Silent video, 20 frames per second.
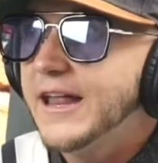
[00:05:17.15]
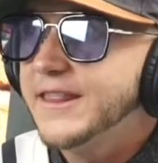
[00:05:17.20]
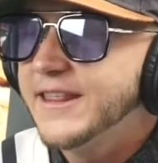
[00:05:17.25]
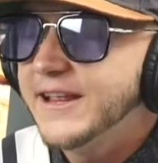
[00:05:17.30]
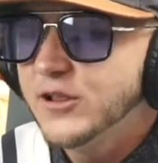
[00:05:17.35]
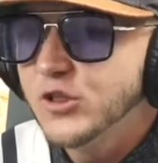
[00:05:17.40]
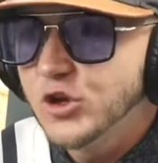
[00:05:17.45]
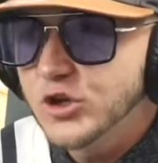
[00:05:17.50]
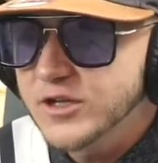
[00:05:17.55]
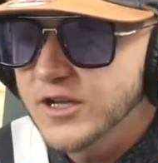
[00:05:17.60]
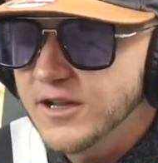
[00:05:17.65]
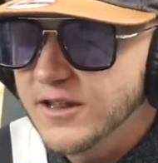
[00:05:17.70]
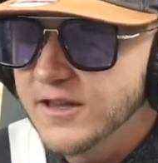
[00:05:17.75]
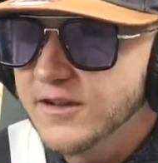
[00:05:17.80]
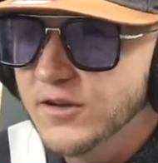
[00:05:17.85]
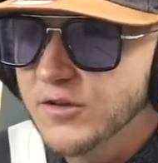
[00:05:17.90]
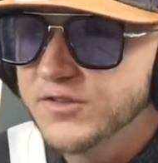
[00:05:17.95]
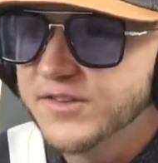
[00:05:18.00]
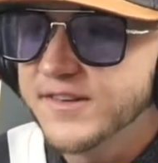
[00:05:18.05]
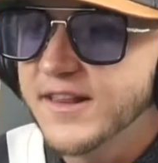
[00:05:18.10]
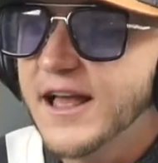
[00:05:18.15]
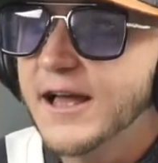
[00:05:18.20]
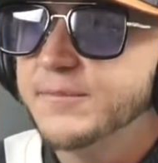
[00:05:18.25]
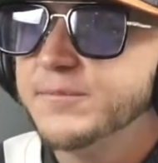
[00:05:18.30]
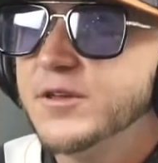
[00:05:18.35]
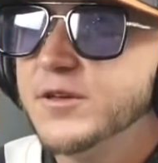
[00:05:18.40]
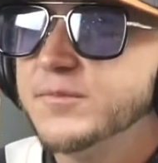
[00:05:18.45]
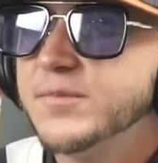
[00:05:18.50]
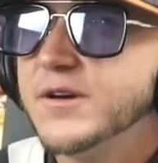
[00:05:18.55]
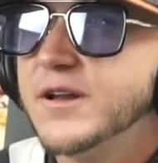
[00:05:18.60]
They looked a little
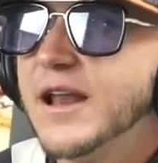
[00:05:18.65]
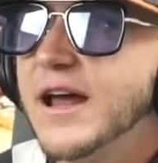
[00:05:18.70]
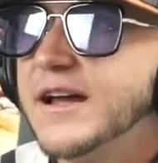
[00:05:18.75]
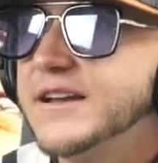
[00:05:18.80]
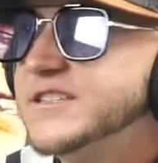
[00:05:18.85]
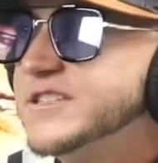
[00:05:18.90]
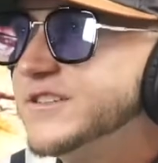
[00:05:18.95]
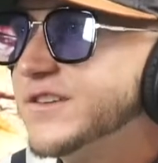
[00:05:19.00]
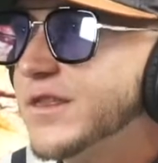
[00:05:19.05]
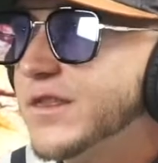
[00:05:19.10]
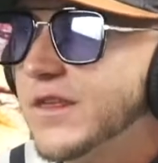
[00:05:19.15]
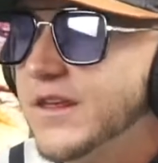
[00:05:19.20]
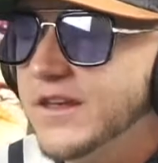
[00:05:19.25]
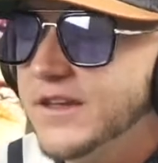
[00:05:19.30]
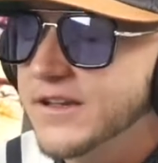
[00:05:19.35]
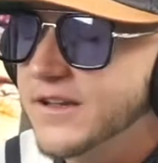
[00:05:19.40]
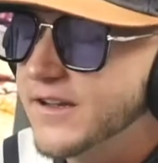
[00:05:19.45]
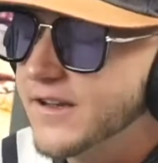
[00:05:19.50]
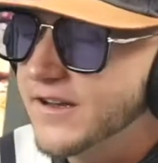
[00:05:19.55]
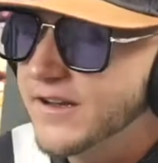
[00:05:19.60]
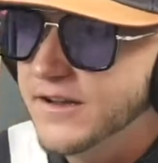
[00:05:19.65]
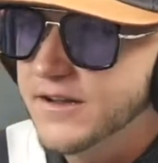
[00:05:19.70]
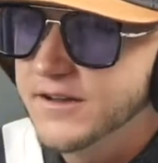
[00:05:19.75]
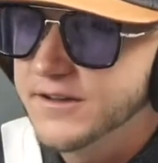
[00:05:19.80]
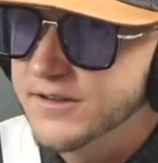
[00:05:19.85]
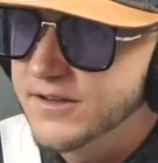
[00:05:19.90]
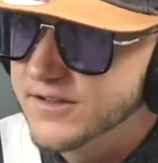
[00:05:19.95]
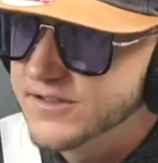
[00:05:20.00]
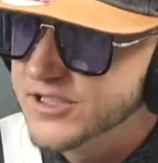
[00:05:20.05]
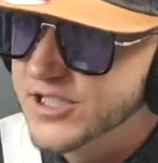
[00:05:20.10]
sloppy, but I just think
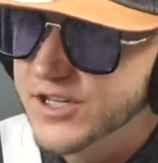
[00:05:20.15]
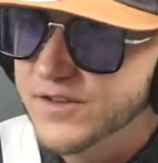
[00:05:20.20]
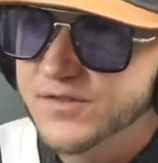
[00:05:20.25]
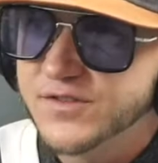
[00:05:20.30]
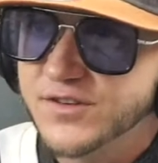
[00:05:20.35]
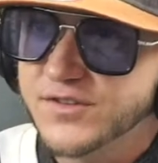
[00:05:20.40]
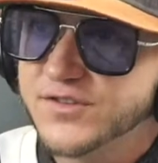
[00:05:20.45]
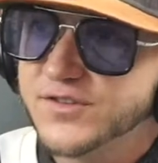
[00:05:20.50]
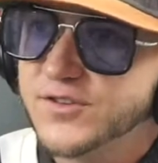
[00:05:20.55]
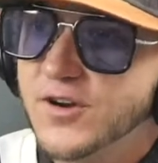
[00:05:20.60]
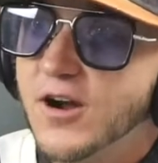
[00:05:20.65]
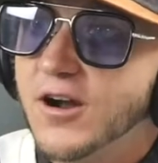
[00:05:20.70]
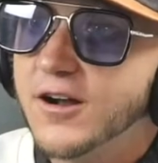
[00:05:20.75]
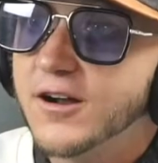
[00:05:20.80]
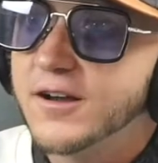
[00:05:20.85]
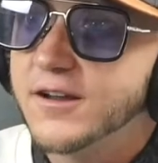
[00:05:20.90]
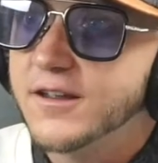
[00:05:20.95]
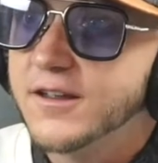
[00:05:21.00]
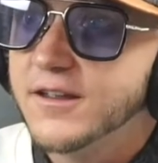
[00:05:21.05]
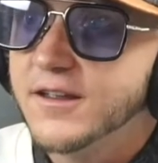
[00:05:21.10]
the Chiefs are strong.